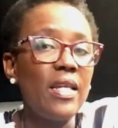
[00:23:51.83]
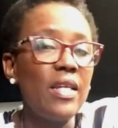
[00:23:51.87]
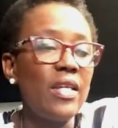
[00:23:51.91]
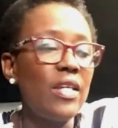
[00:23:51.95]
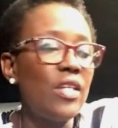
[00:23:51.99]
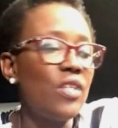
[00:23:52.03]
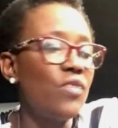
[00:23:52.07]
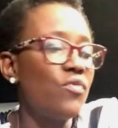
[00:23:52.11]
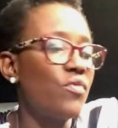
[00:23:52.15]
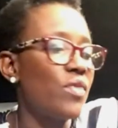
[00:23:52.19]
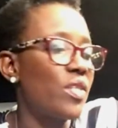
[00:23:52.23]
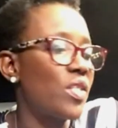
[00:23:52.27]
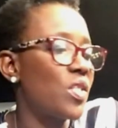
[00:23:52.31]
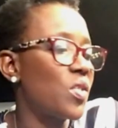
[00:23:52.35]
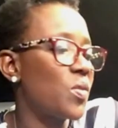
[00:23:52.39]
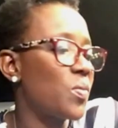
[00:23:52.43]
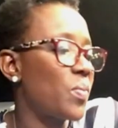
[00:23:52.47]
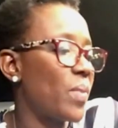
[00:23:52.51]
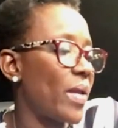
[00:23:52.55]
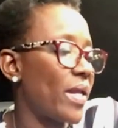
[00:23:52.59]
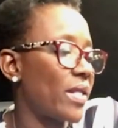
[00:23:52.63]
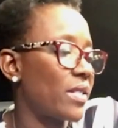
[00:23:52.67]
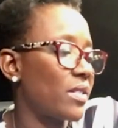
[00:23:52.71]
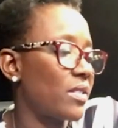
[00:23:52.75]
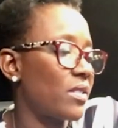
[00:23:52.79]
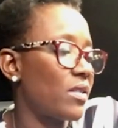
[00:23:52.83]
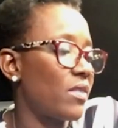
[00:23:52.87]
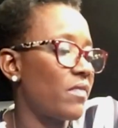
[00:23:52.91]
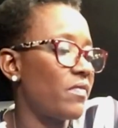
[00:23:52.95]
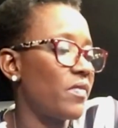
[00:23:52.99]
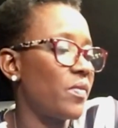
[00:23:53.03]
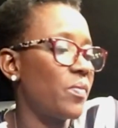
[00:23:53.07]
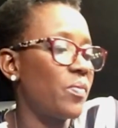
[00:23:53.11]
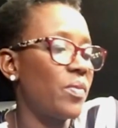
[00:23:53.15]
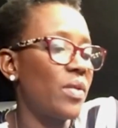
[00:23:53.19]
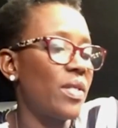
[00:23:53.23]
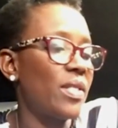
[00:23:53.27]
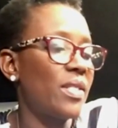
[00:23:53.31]
in respect of the
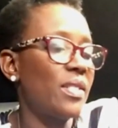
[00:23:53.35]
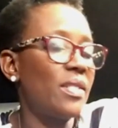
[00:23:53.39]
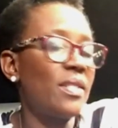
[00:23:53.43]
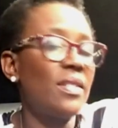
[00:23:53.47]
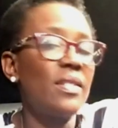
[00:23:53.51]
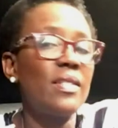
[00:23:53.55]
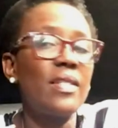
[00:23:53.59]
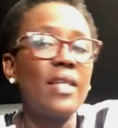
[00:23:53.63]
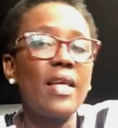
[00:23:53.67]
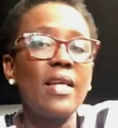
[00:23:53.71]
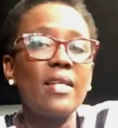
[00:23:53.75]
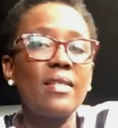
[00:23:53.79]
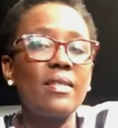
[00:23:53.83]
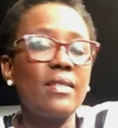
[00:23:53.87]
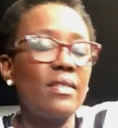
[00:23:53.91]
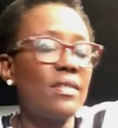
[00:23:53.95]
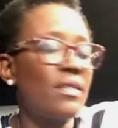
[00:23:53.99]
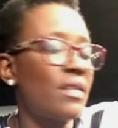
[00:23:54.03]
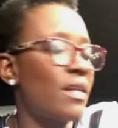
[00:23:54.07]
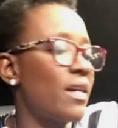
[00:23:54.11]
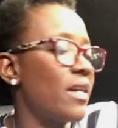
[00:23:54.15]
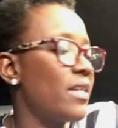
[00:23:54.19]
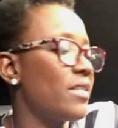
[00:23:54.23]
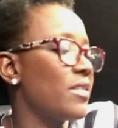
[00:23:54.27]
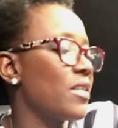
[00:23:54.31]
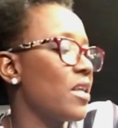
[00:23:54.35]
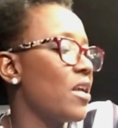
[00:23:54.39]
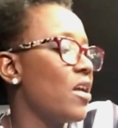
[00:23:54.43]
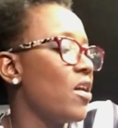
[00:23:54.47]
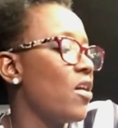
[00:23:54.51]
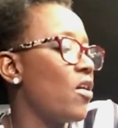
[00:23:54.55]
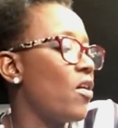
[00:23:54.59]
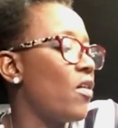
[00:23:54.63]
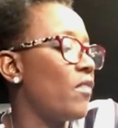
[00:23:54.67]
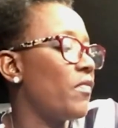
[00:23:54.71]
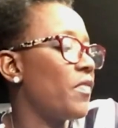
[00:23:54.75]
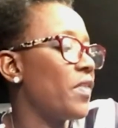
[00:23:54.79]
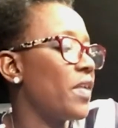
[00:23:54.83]
President's exercise
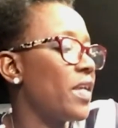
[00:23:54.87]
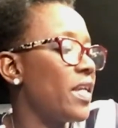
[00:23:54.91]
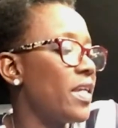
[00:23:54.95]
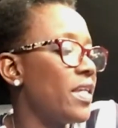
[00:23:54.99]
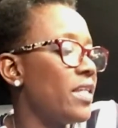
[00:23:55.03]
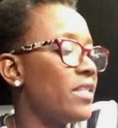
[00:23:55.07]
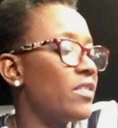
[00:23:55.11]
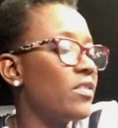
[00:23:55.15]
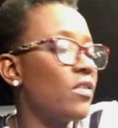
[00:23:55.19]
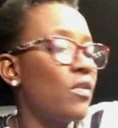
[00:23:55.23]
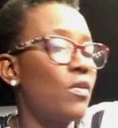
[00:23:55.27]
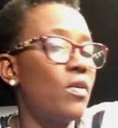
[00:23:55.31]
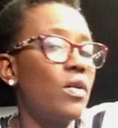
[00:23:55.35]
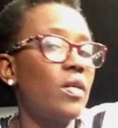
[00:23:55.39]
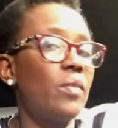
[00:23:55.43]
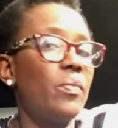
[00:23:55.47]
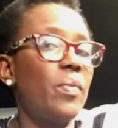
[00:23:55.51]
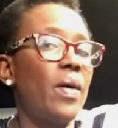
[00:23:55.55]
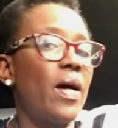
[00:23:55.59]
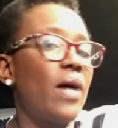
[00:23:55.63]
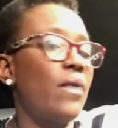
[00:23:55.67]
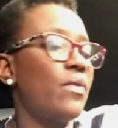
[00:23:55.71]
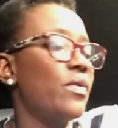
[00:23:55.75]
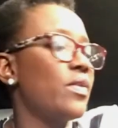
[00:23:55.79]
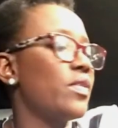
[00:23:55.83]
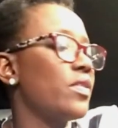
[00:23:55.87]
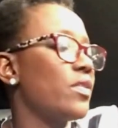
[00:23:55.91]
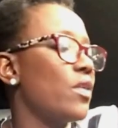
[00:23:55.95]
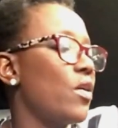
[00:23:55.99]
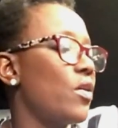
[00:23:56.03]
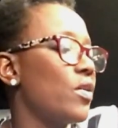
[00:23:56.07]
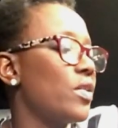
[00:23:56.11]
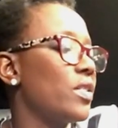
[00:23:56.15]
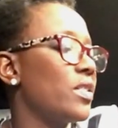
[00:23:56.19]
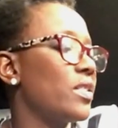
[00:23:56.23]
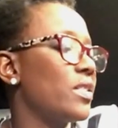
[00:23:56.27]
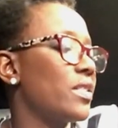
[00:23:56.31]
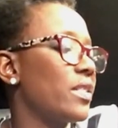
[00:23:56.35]
of his or her powers
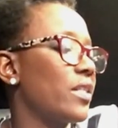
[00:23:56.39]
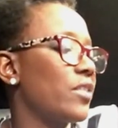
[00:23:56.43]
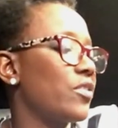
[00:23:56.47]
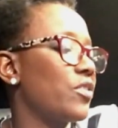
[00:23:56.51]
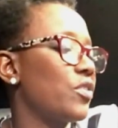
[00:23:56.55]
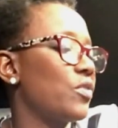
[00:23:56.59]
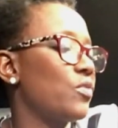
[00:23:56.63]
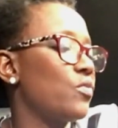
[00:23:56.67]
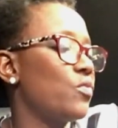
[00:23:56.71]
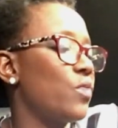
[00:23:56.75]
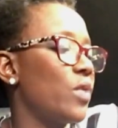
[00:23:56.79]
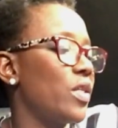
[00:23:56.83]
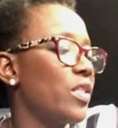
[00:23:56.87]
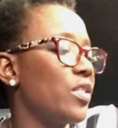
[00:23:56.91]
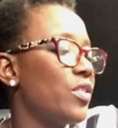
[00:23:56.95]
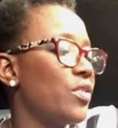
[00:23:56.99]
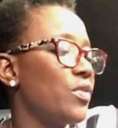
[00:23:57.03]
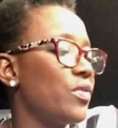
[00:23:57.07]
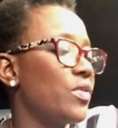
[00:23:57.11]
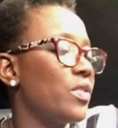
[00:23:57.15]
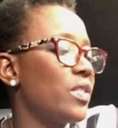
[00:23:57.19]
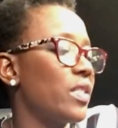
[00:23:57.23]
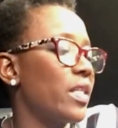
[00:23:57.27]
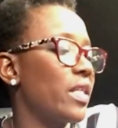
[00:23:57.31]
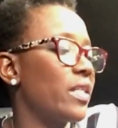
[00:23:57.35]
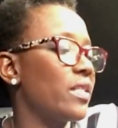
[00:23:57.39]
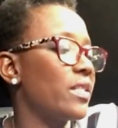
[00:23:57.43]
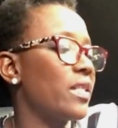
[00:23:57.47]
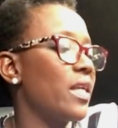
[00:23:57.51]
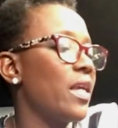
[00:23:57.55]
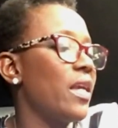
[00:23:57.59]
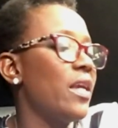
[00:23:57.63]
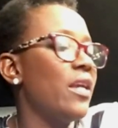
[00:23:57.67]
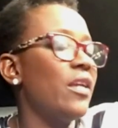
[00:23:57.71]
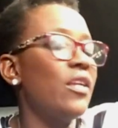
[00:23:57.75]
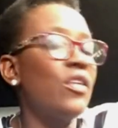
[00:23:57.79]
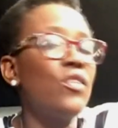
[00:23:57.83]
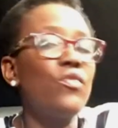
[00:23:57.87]
under Section 126
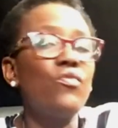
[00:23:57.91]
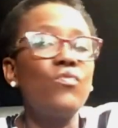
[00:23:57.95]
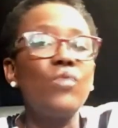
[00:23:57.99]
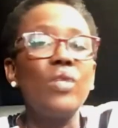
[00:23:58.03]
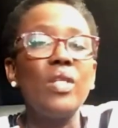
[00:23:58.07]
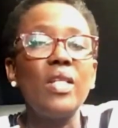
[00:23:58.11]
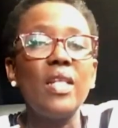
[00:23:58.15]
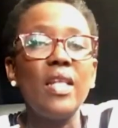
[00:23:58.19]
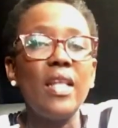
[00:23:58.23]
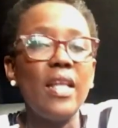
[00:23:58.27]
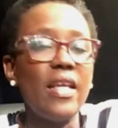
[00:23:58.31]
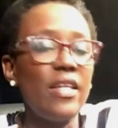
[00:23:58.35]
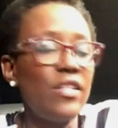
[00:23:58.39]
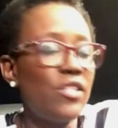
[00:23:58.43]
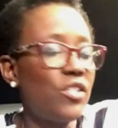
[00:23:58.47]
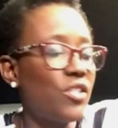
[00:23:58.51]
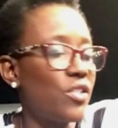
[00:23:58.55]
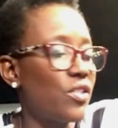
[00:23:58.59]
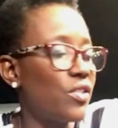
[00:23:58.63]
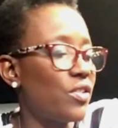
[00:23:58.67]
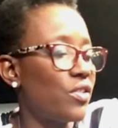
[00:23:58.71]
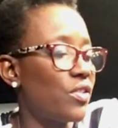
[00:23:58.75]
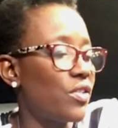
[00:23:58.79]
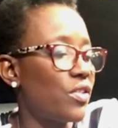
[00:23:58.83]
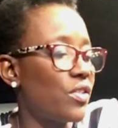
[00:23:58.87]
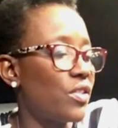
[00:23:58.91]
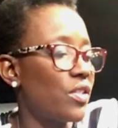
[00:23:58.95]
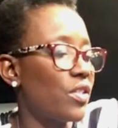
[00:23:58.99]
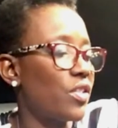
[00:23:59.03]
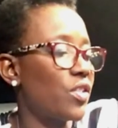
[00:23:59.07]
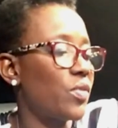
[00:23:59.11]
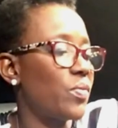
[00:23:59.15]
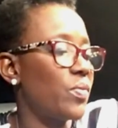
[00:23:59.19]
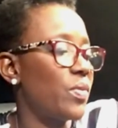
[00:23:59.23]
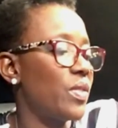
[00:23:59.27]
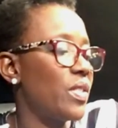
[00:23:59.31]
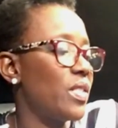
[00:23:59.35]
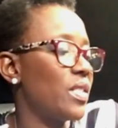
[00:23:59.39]
in relation to
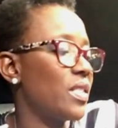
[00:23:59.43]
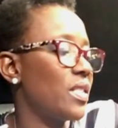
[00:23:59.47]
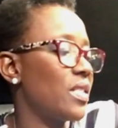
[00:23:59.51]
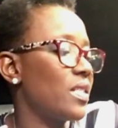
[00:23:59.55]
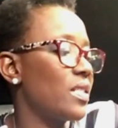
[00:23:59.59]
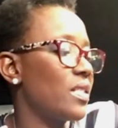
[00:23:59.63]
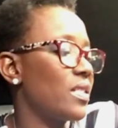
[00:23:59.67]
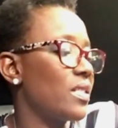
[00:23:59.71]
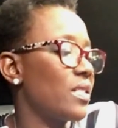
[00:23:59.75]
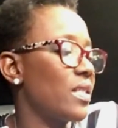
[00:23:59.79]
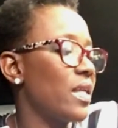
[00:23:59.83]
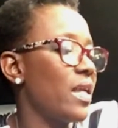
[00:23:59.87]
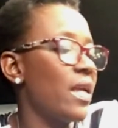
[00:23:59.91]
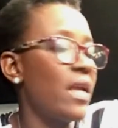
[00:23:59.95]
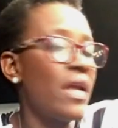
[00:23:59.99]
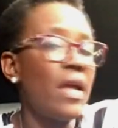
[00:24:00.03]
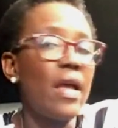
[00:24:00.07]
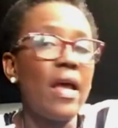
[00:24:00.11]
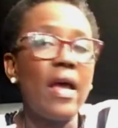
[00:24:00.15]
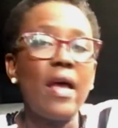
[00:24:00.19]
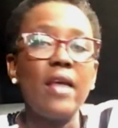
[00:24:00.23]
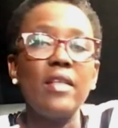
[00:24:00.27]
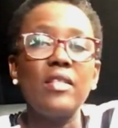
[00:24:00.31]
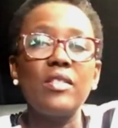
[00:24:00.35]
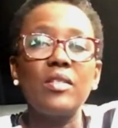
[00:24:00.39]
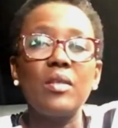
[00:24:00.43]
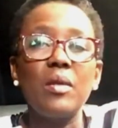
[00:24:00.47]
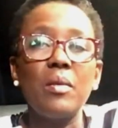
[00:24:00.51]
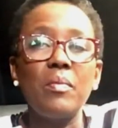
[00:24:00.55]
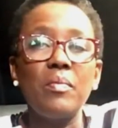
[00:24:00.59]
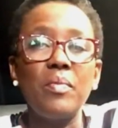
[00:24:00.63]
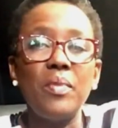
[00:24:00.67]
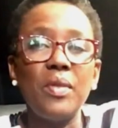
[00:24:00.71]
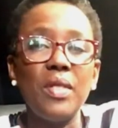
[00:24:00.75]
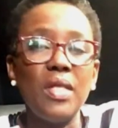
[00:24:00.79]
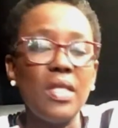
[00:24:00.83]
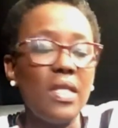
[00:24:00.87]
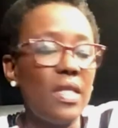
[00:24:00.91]
such prisoners, and
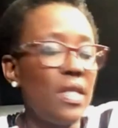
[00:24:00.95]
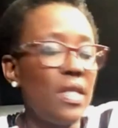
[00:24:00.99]
b.